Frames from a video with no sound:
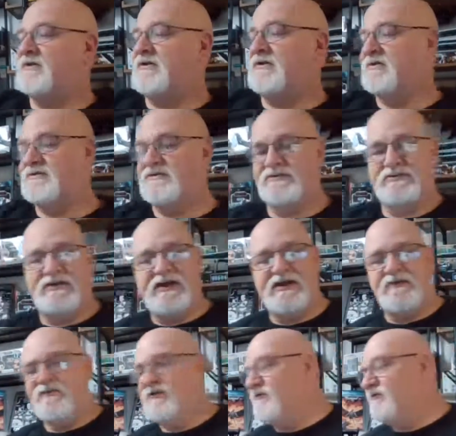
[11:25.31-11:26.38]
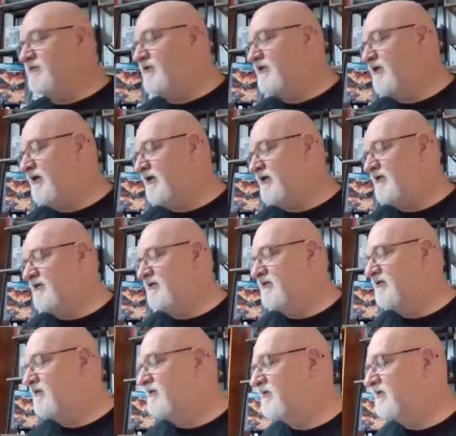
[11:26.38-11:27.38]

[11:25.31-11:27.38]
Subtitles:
buddy? How we doing today?